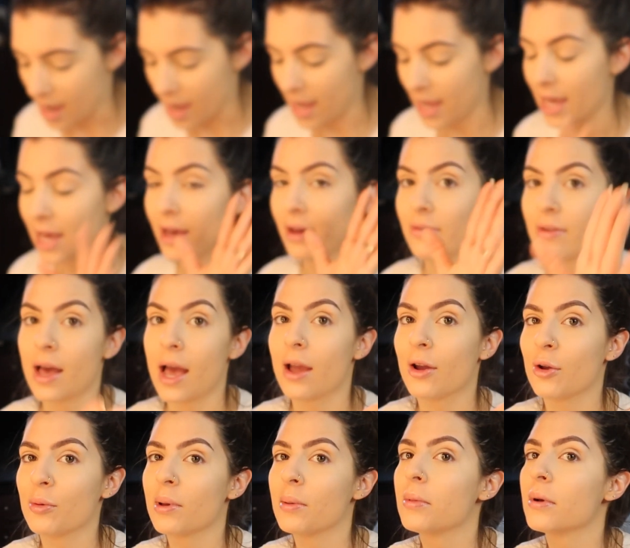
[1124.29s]
I
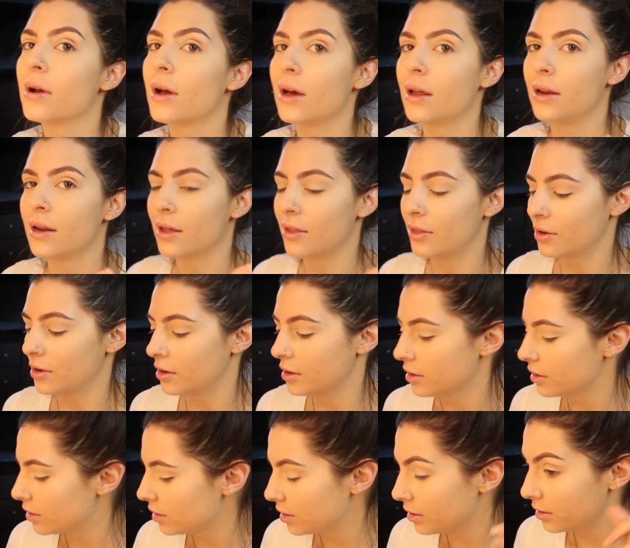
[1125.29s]
remember
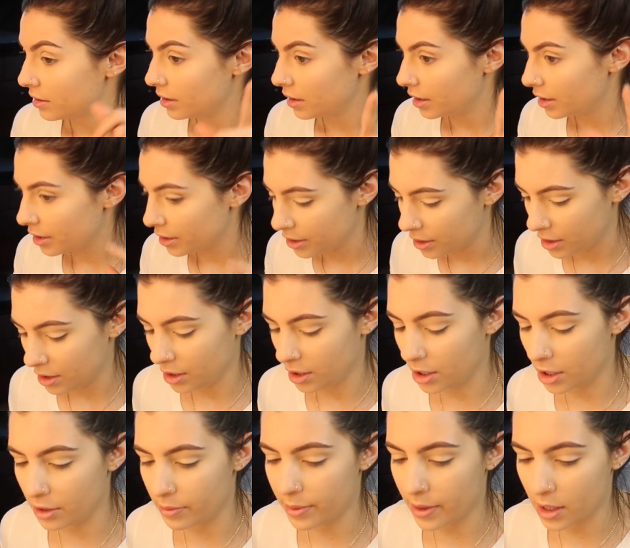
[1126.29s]
another
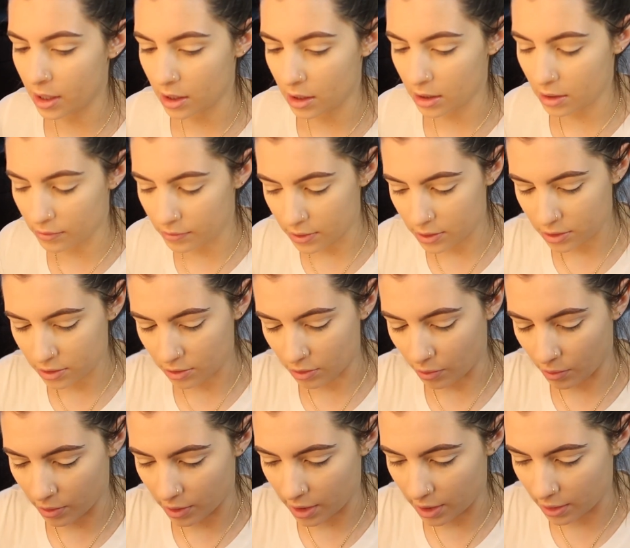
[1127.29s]
good part of the
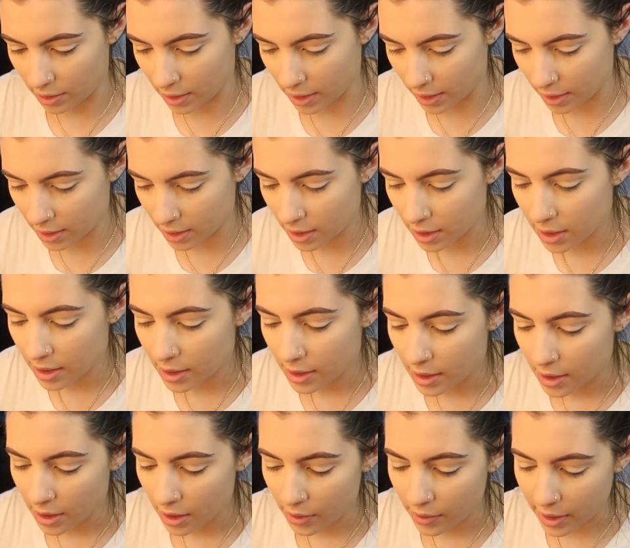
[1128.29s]
story. Like,
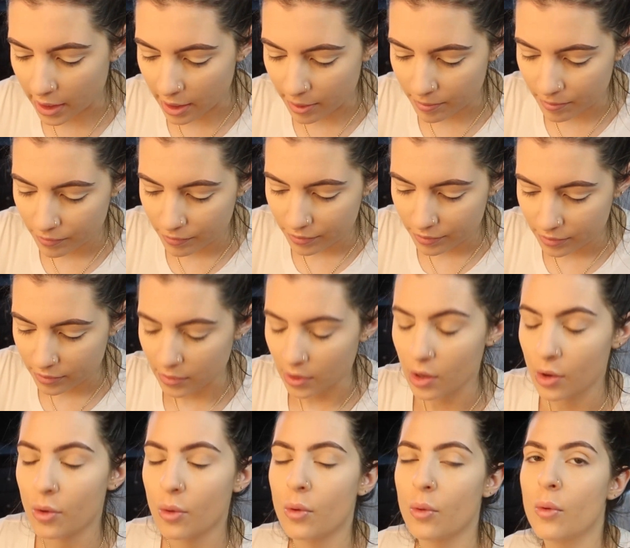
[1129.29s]
okay,
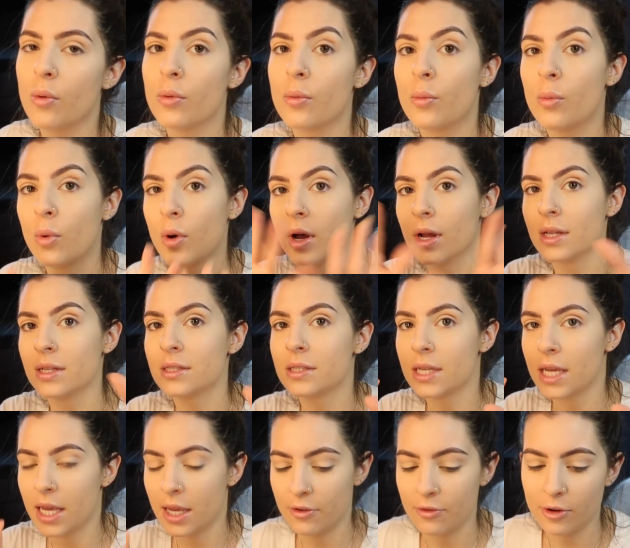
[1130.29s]
once
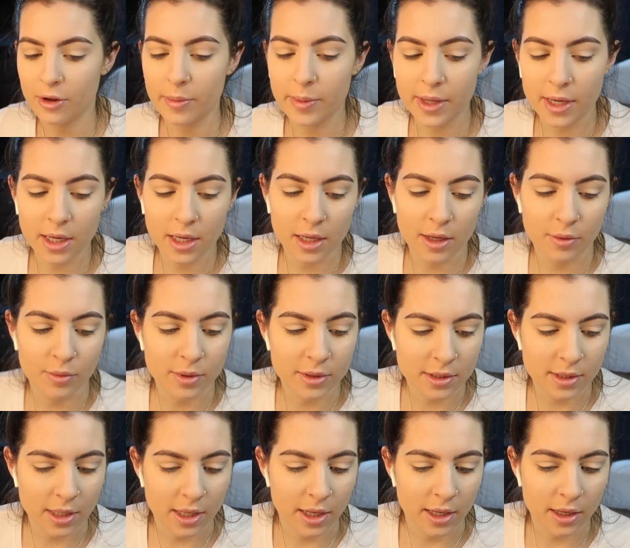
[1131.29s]
everybody
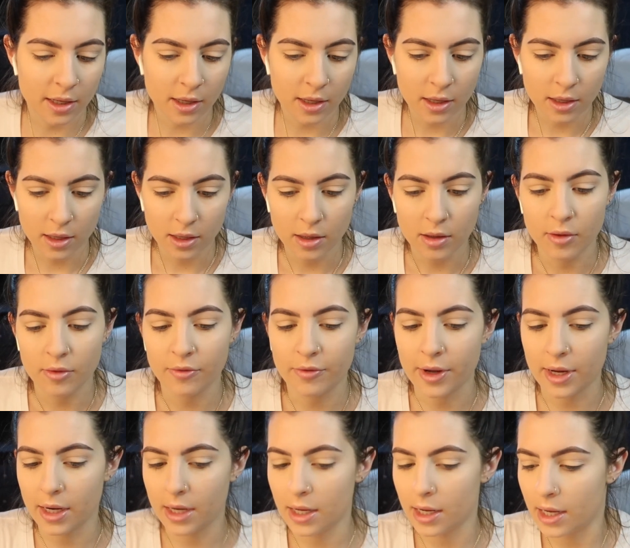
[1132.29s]
was like
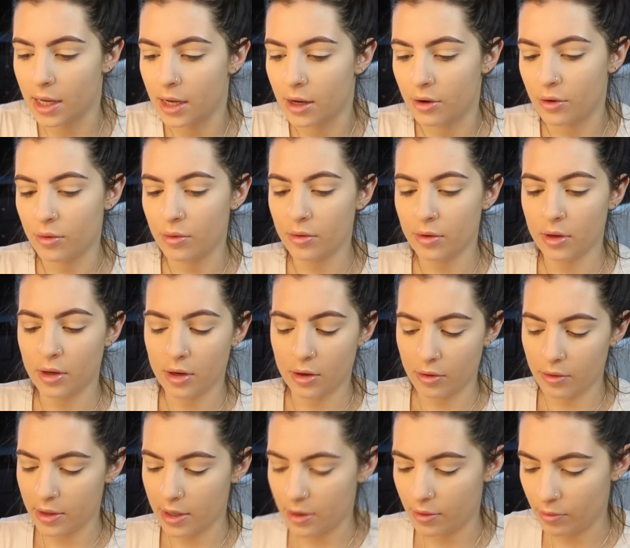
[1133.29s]
finding out, you
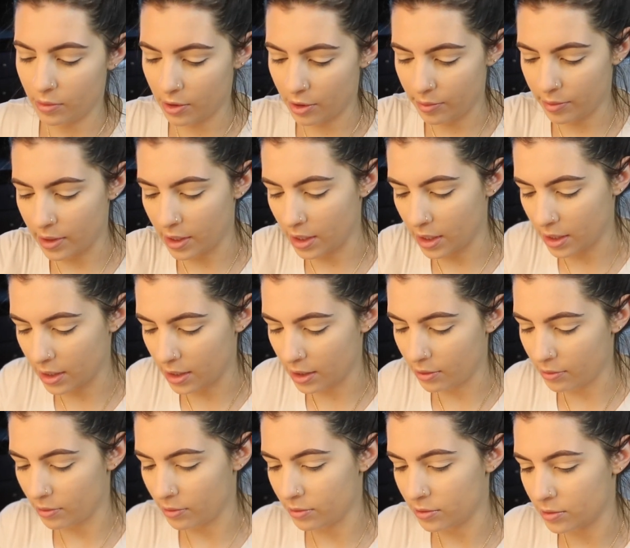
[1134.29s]
know, that we were pregnant,
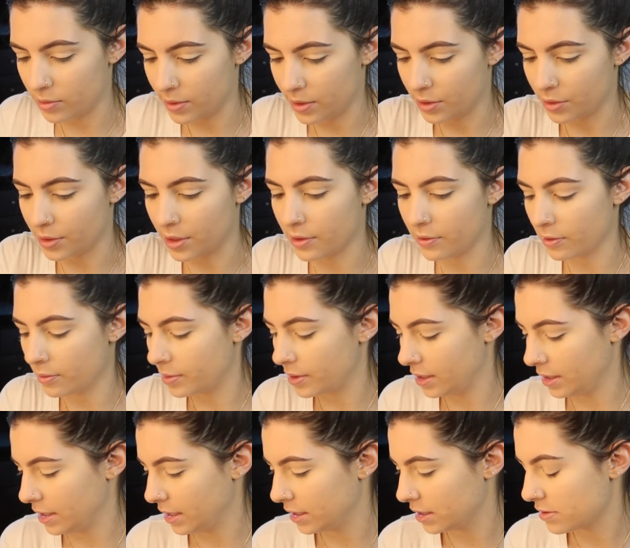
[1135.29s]
like once we told
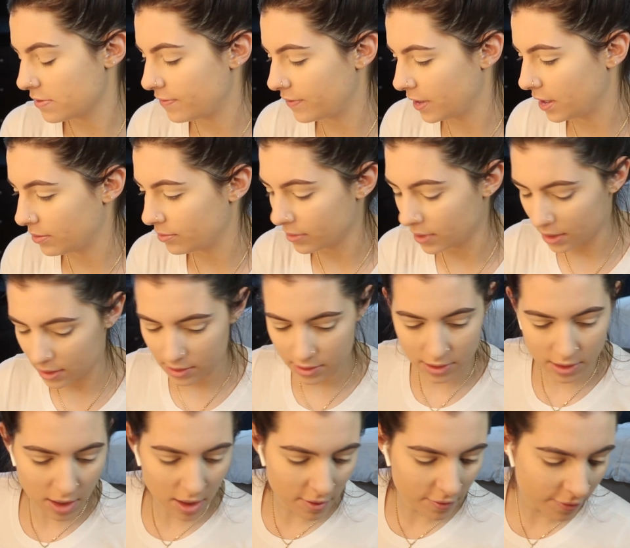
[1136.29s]
everybody, like the family and
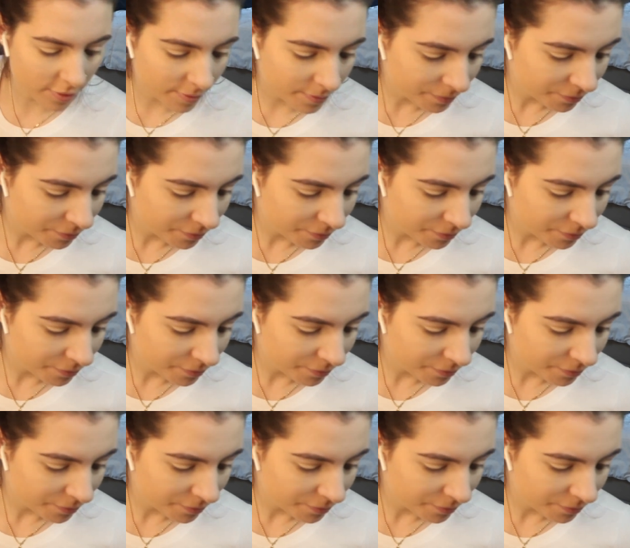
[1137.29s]
stuff,